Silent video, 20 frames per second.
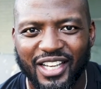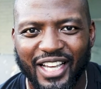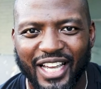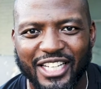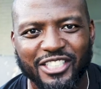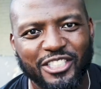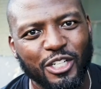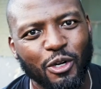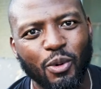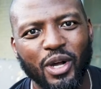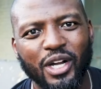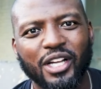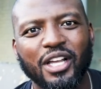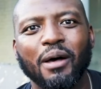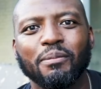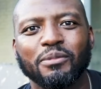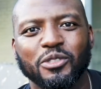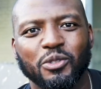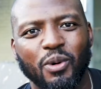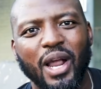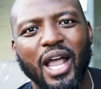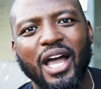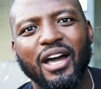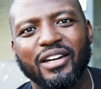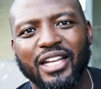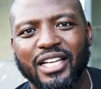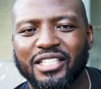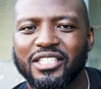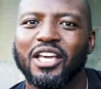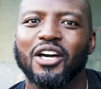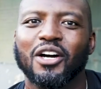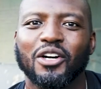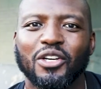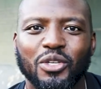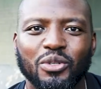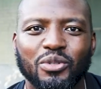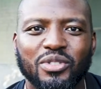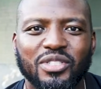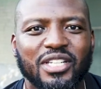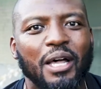If someone comes around and they tell
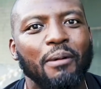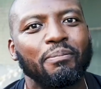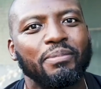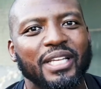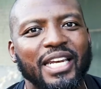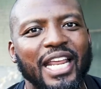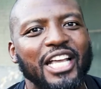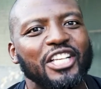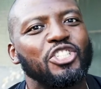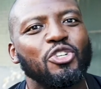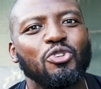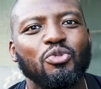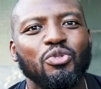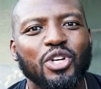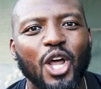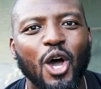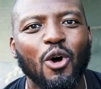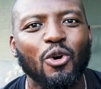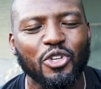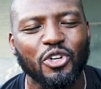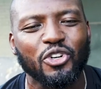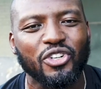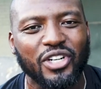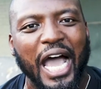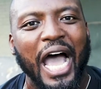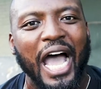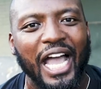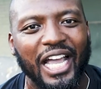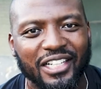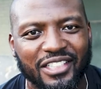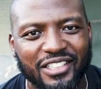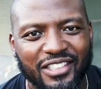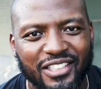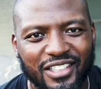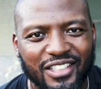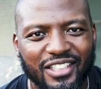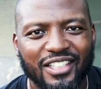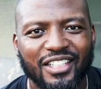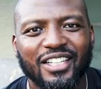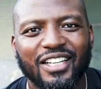you something that you know you're not,
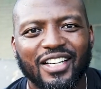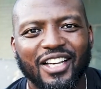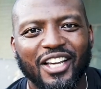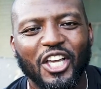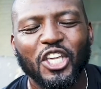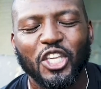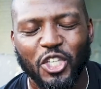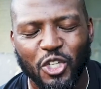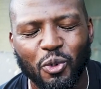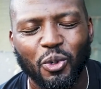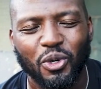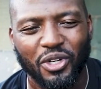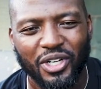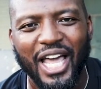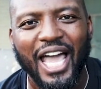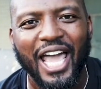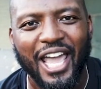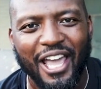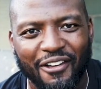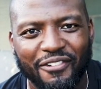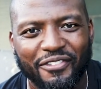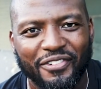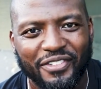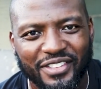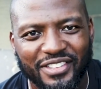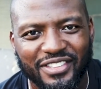you will laugh.